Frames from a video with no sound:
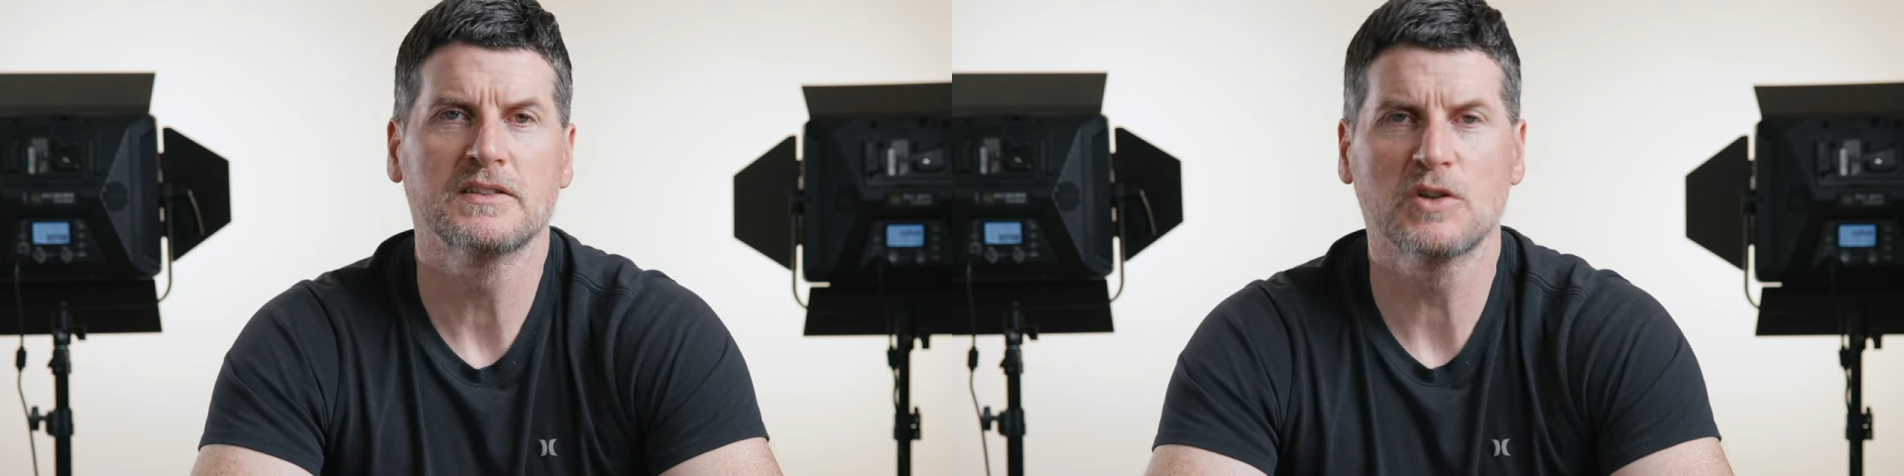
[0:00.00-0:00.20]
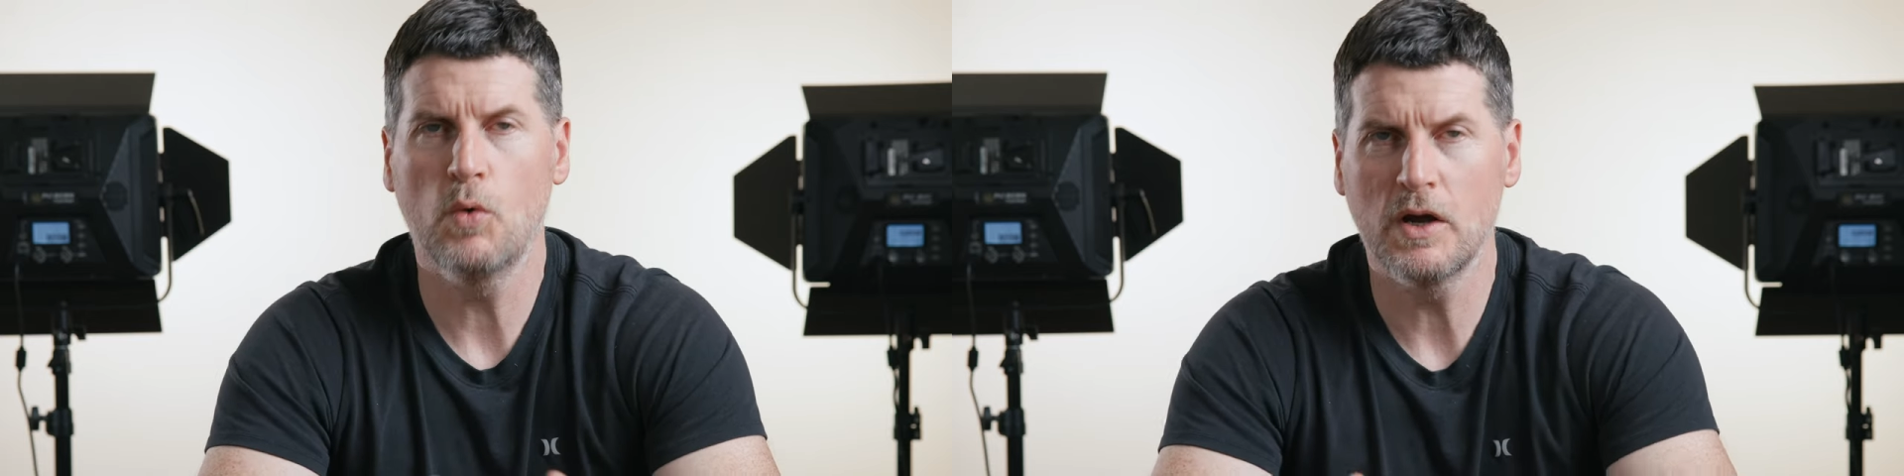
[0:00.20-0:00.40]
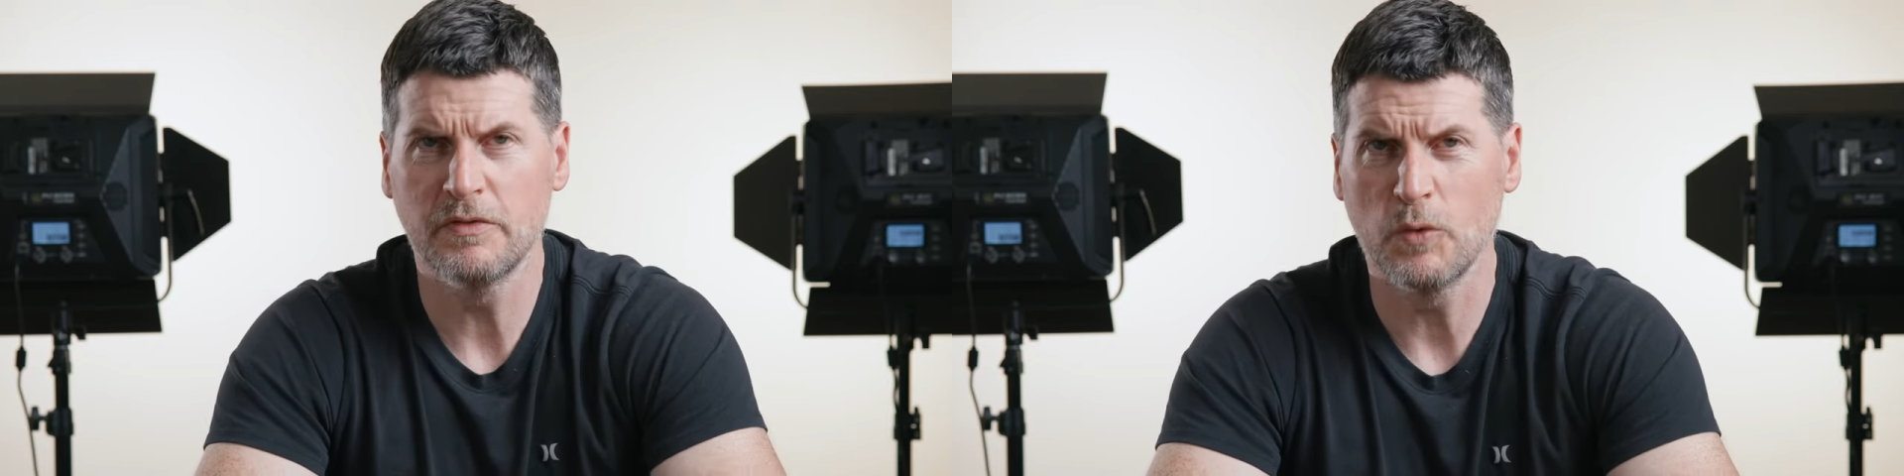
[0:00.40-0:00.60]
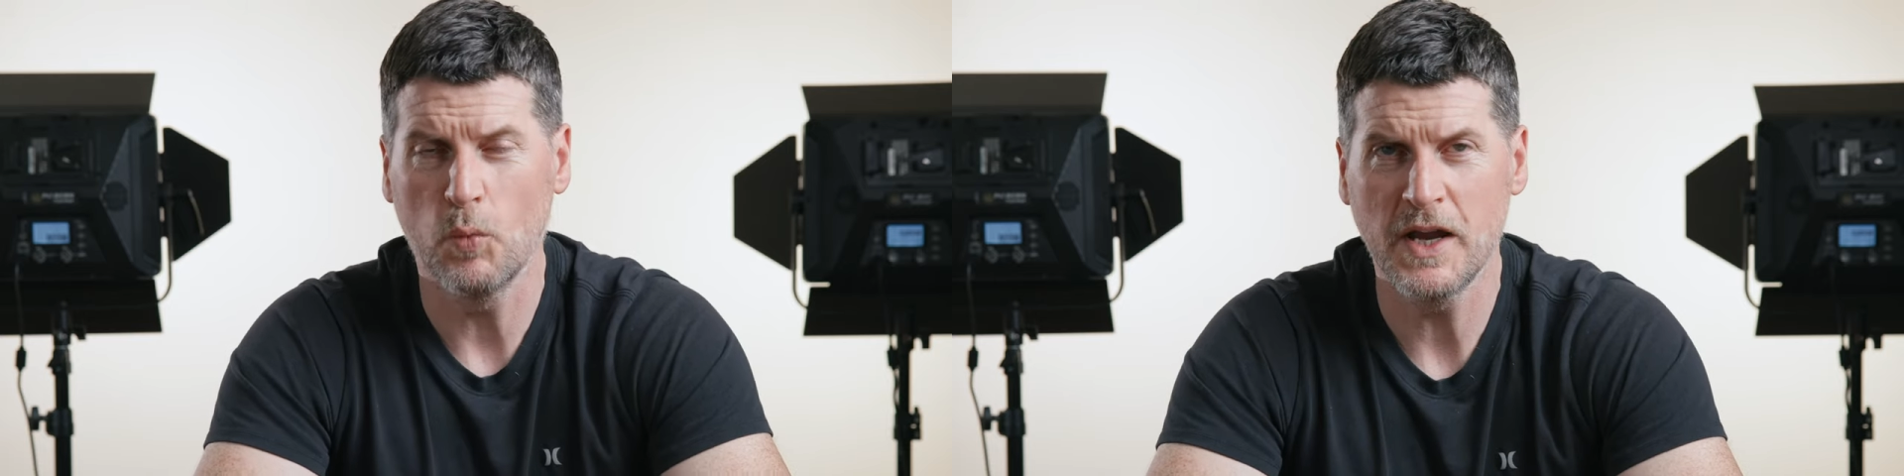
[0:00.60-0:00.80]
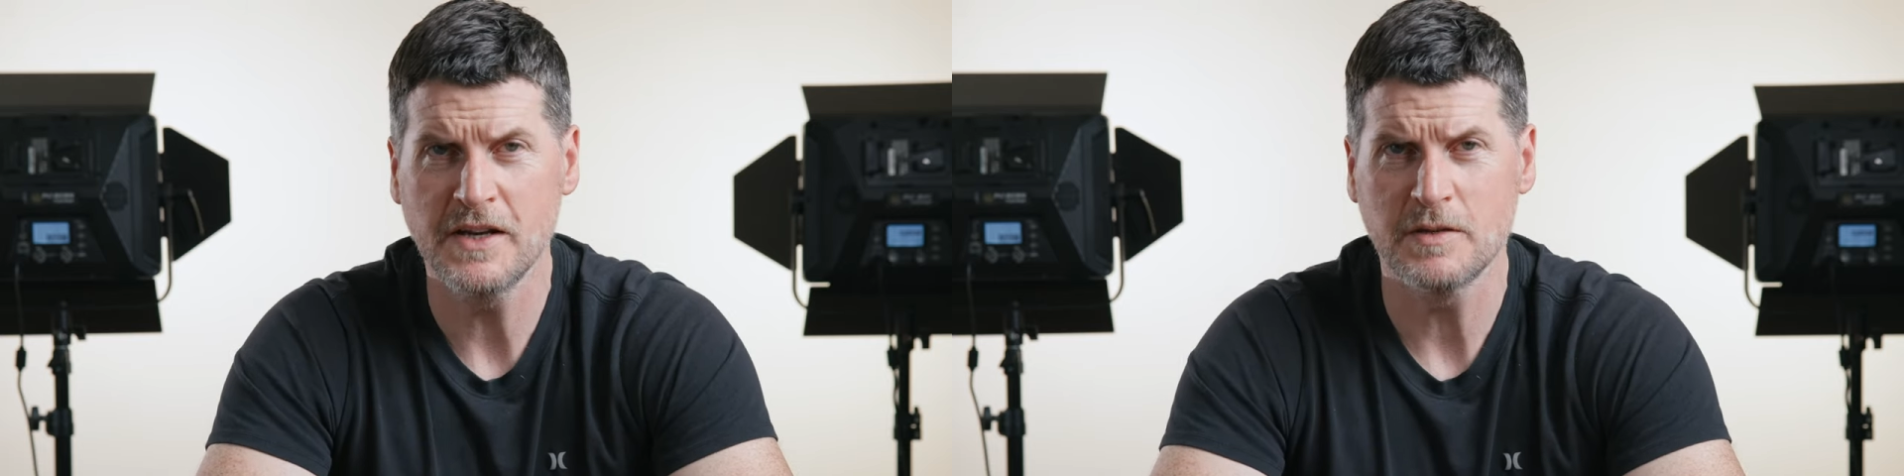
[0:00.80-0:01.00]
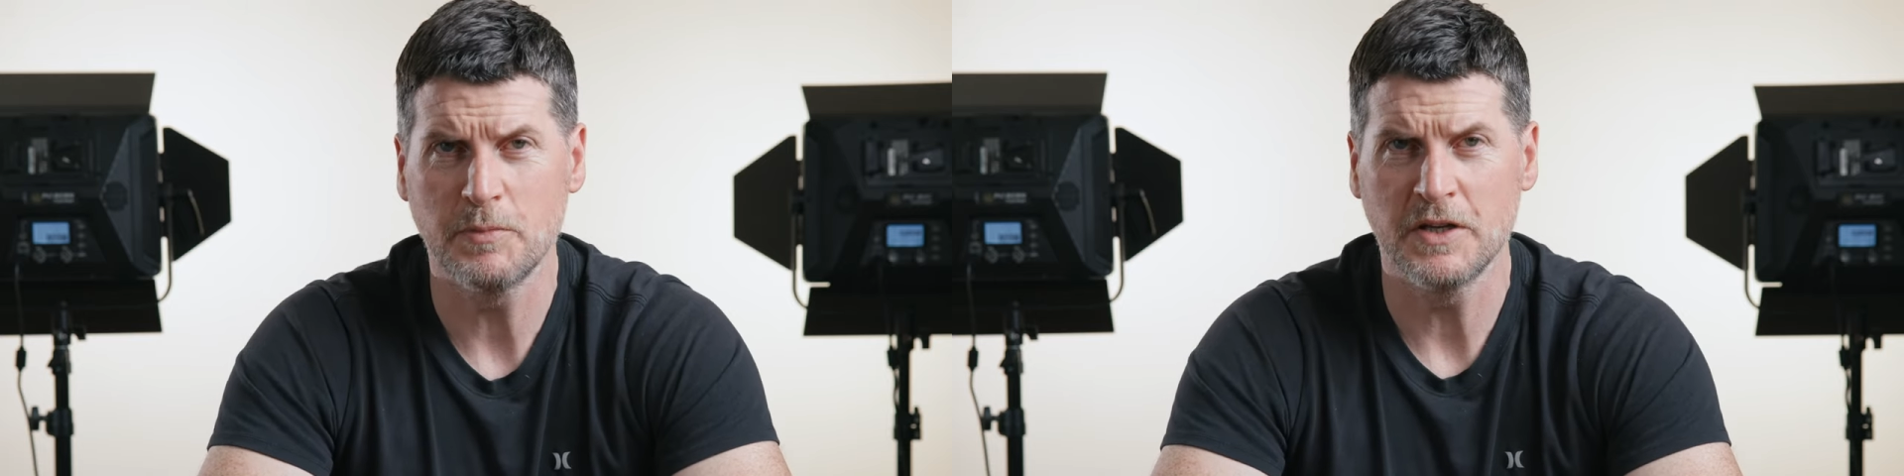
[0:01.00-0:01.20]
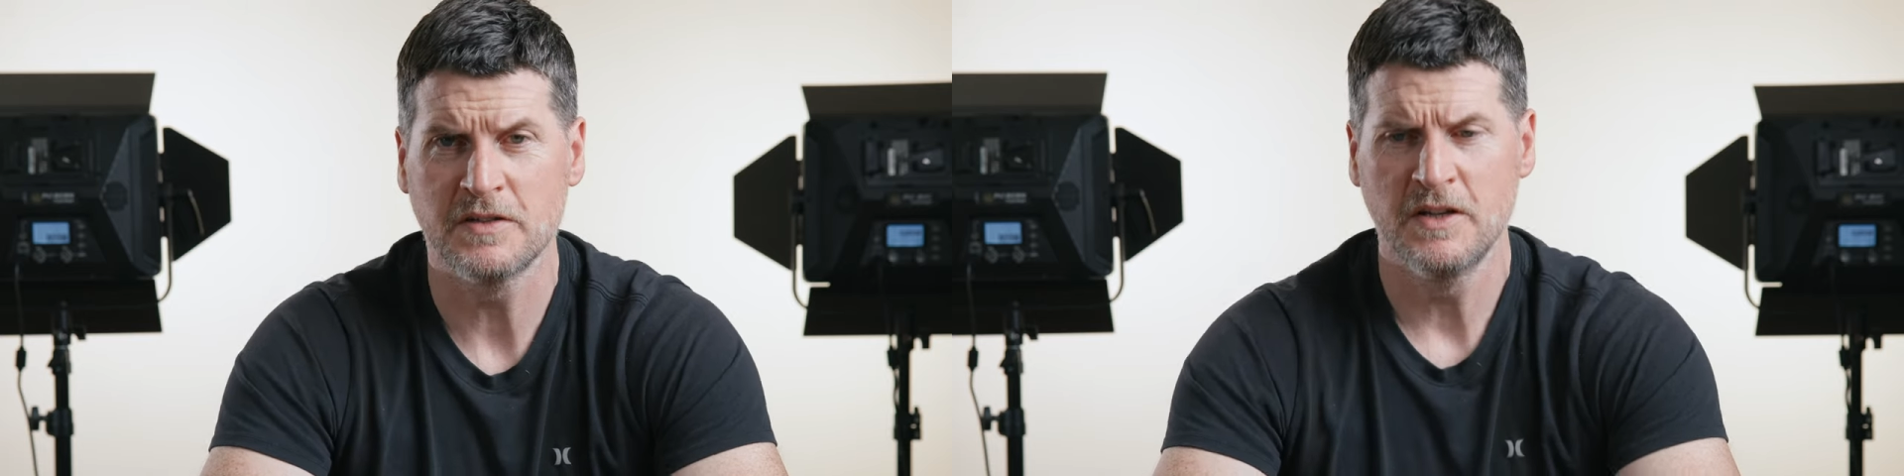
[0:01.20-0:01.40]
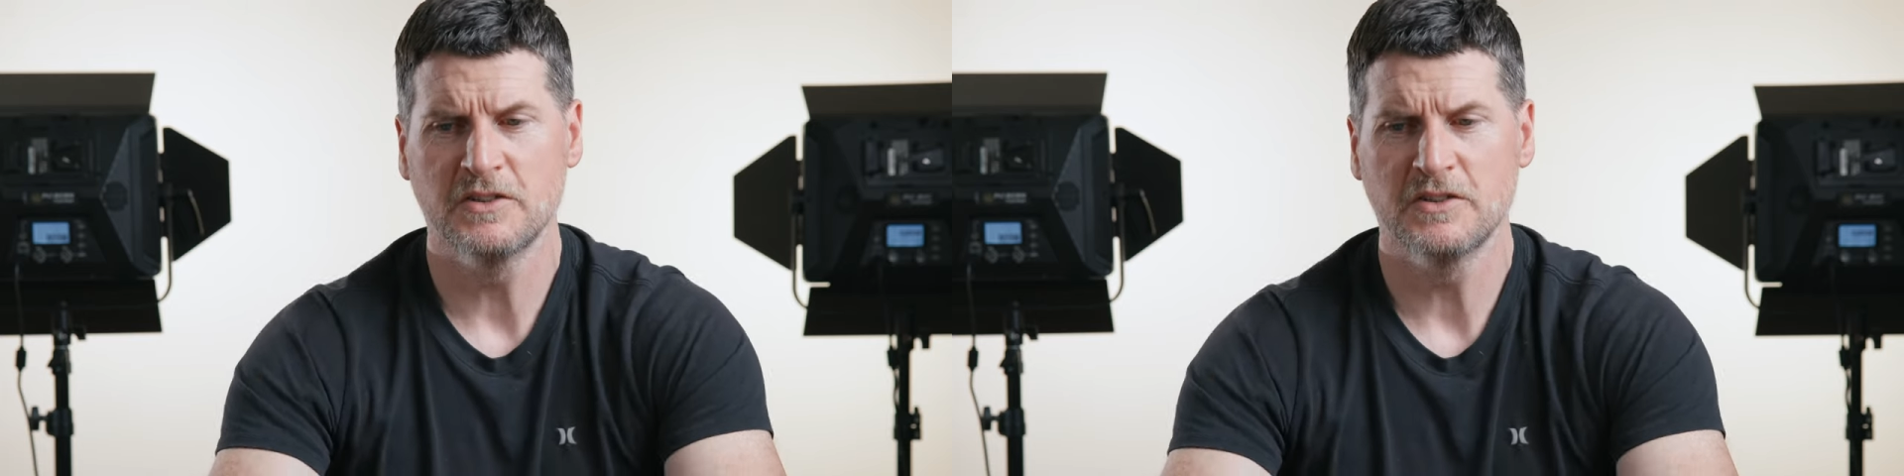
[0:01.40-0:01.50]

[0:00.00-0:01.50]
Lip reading: So what if it weighs a bit?